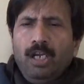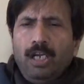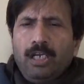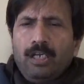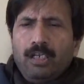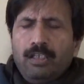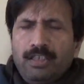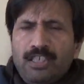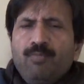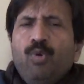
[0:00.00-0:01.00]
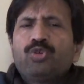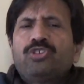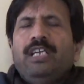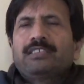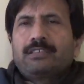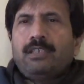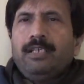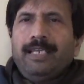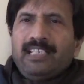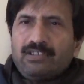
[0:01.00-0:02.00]
And uh, these both tests
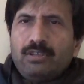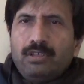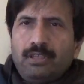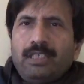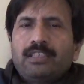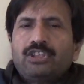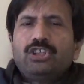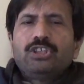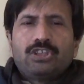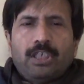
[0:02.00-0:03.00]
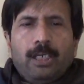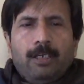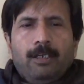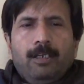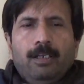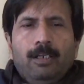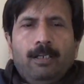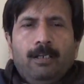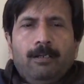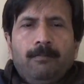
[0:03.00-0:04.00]
like x-rays and the CT scan,
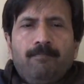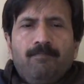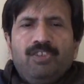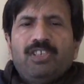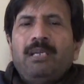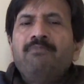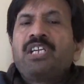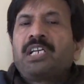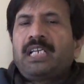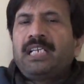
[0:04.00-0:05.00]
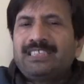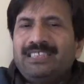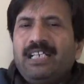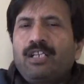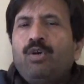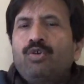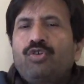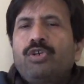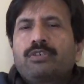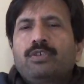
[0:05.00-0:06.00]
uh, these are the imaging techniques that allow
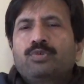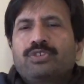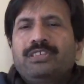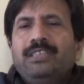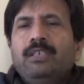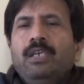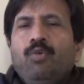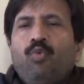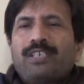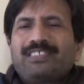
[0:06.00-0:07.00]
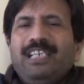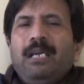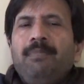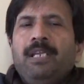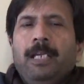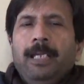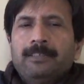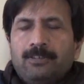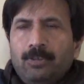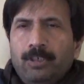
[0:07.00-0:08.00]
your doctor to see what's happening
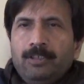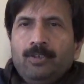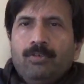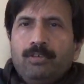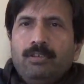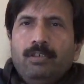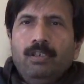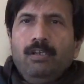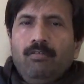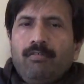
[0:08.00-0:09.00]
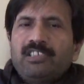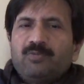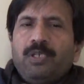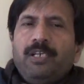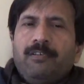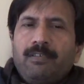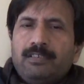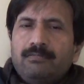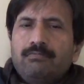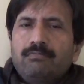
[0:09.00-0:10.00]
inside your respiratory